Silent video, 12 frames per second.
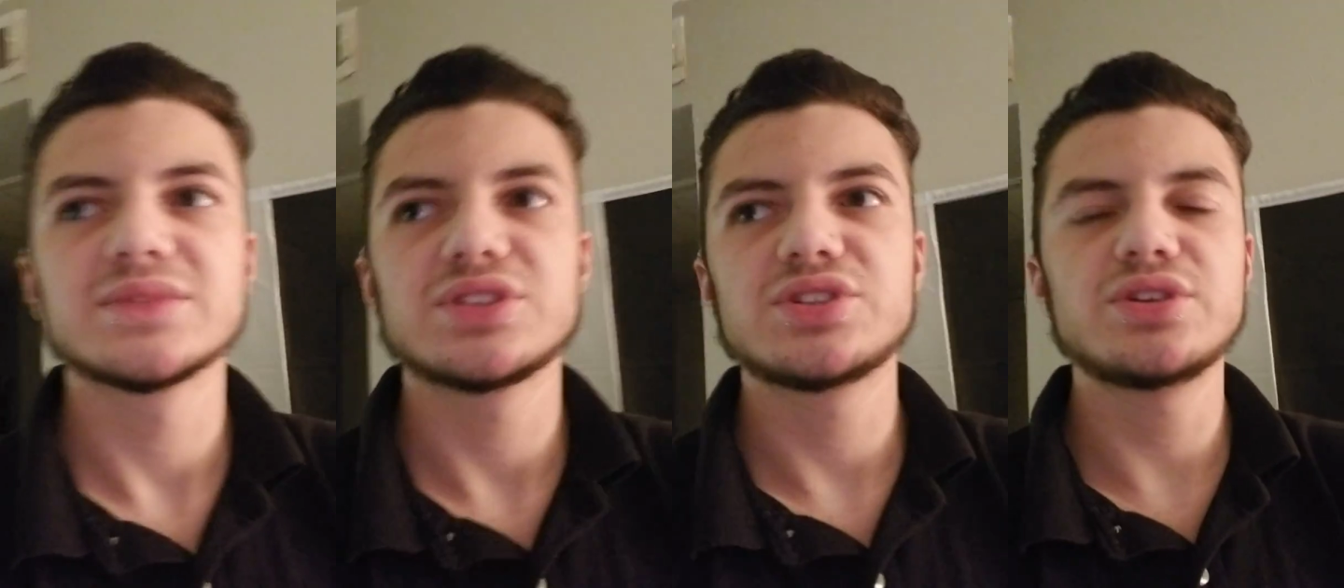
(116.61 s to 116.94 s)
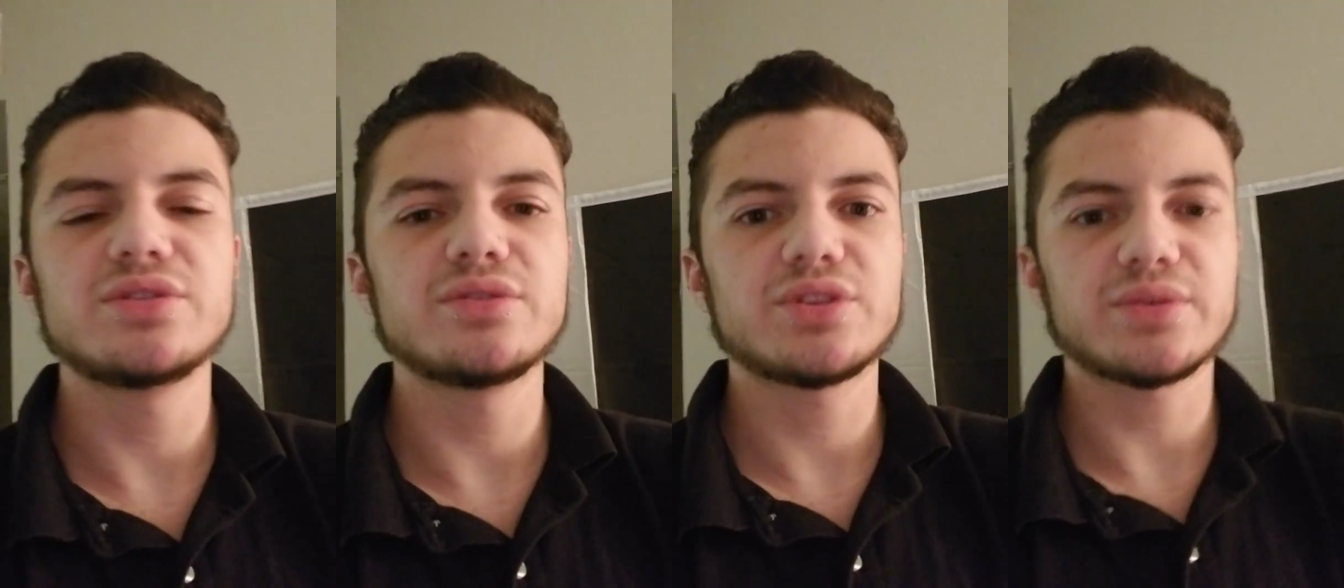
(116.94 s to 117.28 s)

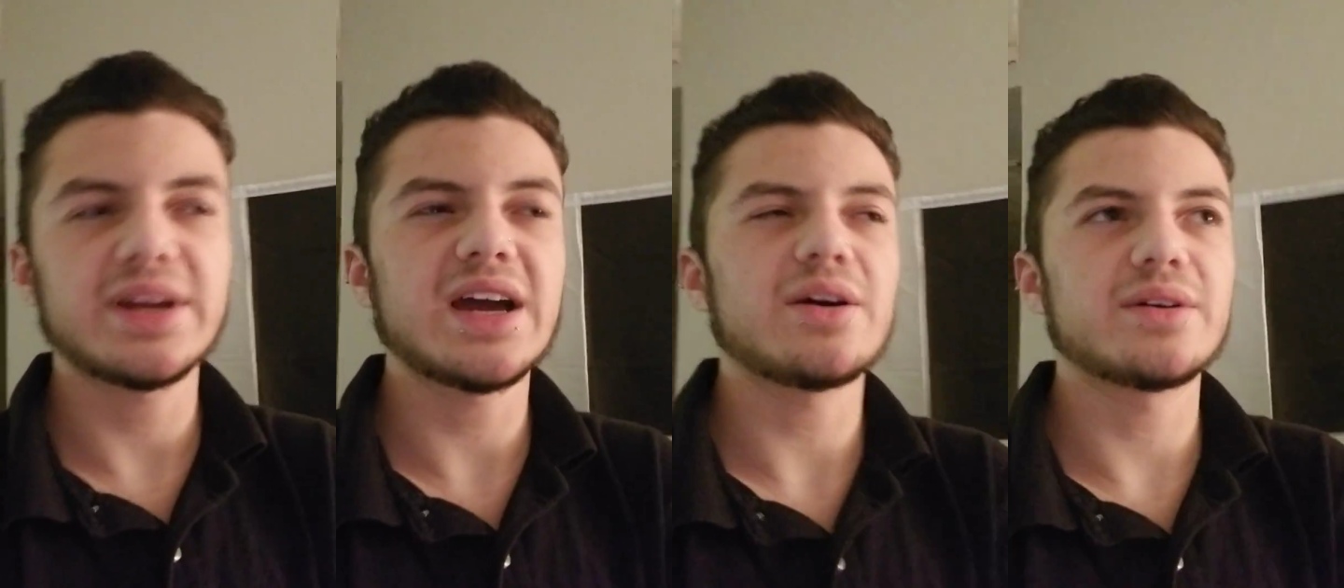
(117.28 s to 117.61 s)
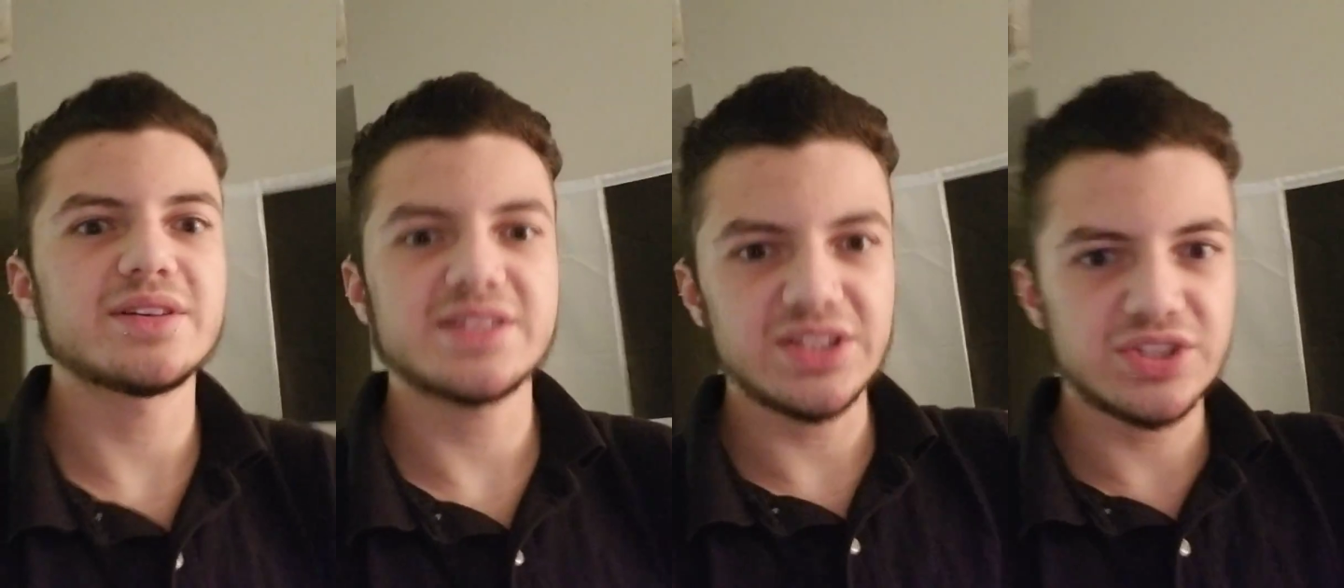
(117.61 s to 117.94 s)
2-3
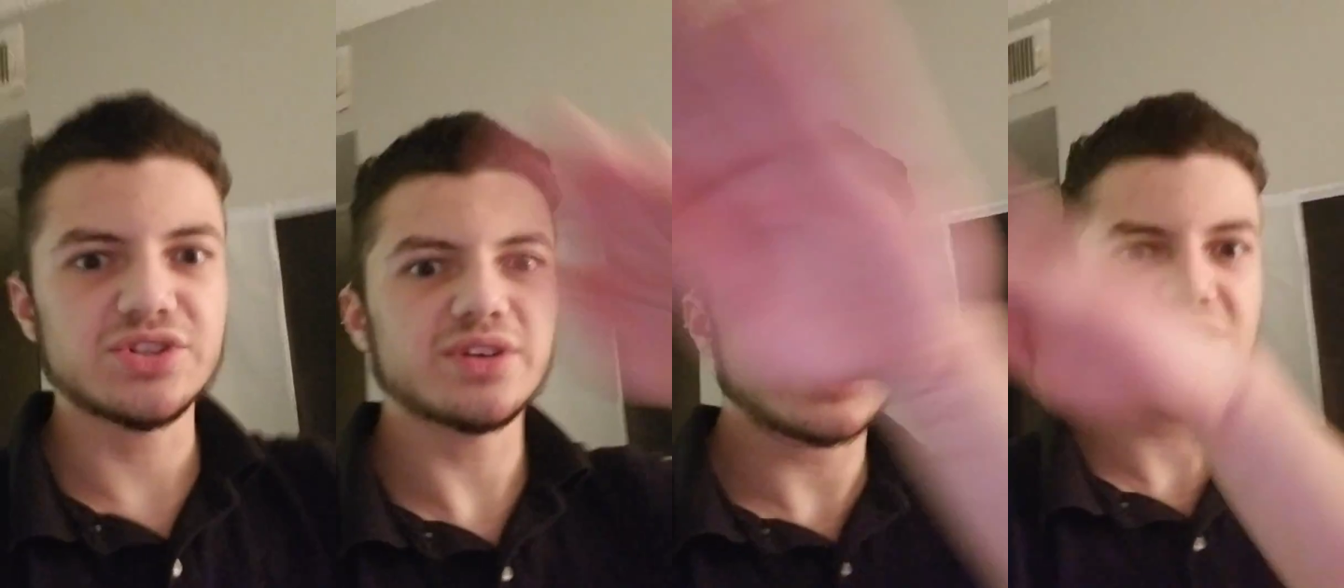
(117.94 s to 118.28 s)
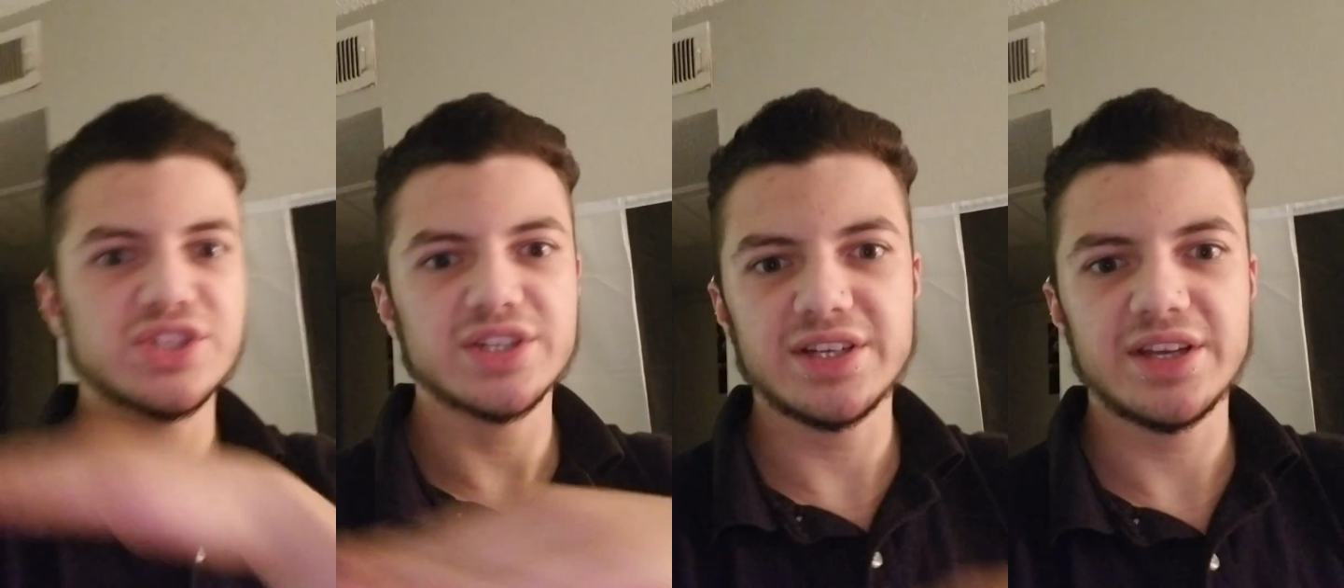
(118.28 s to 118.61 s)
hours each
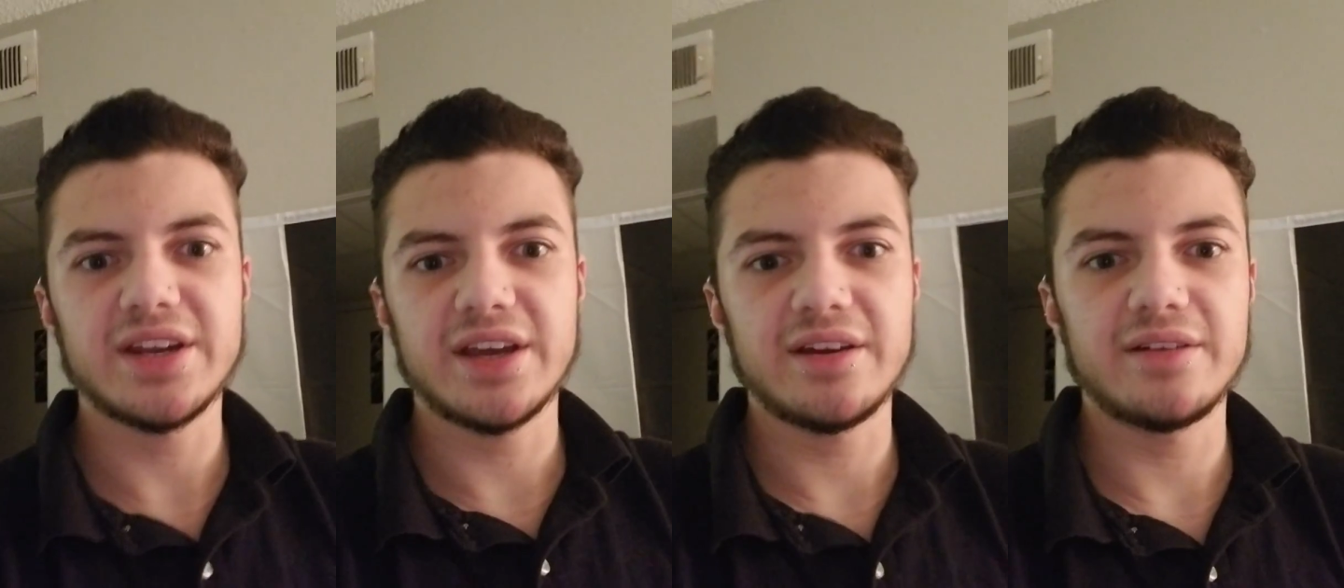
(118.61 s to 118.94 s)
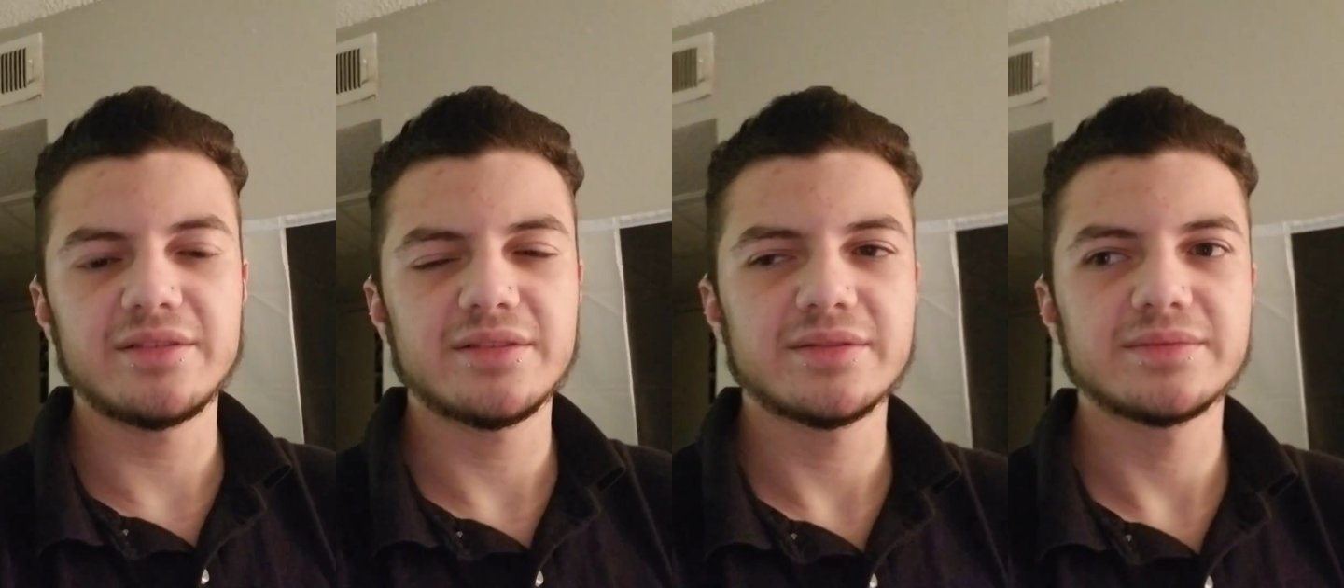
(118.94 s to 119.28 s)
direction, you know.